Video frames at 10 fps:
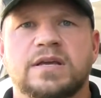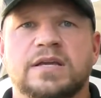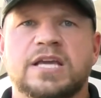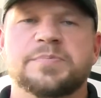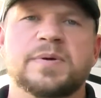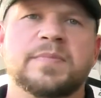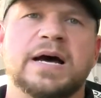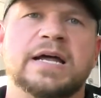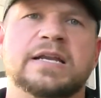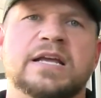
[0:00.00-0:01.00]
Keep in
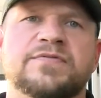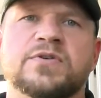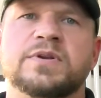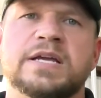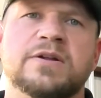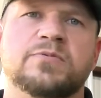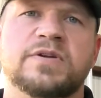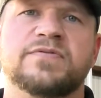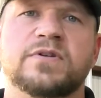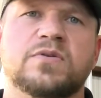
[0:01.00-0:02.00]
mind, if you need a
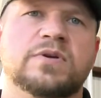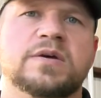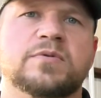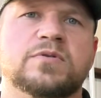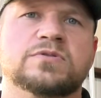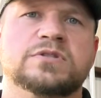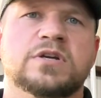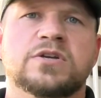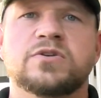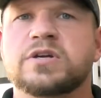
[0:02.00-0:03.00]
refill on chemicals,
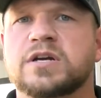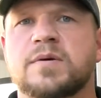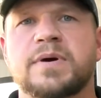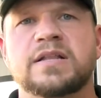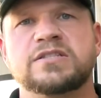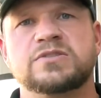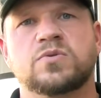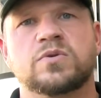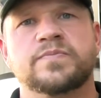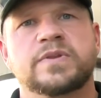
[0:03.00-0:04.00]
you can come by the
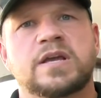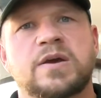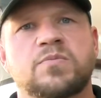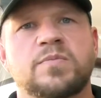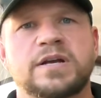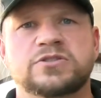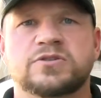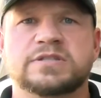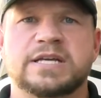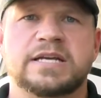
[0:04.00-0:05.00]
store and we'll make
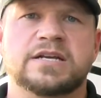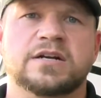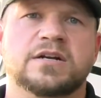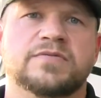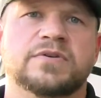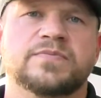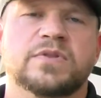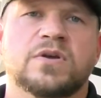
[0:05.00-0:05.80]
sure to take care of you.